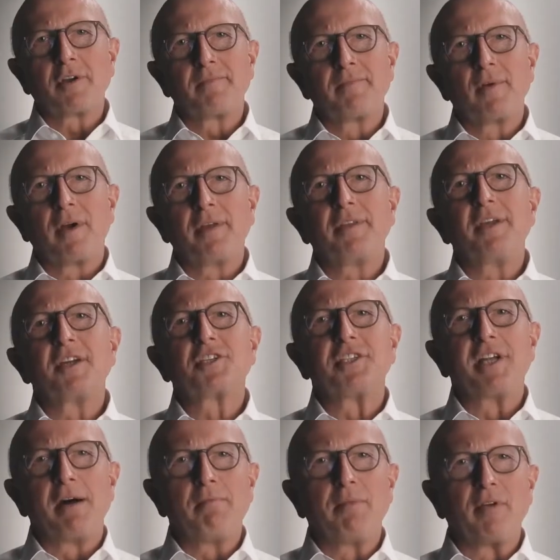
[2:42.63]
hydrogen
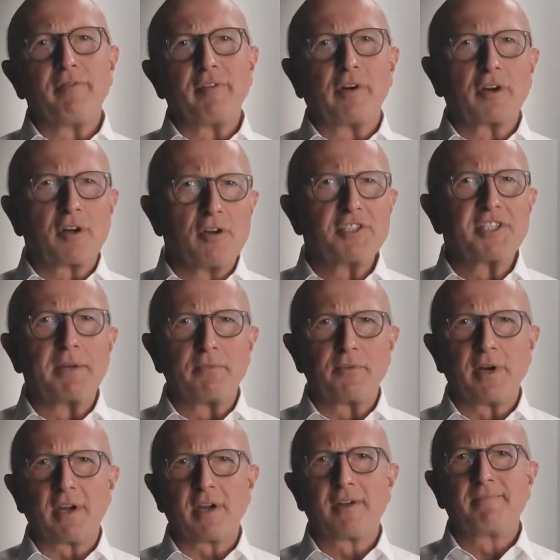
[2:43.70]
tanks on board,
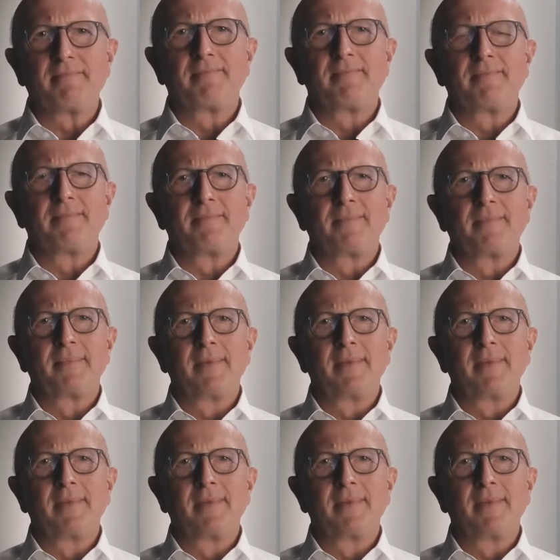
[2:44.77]
each with a 40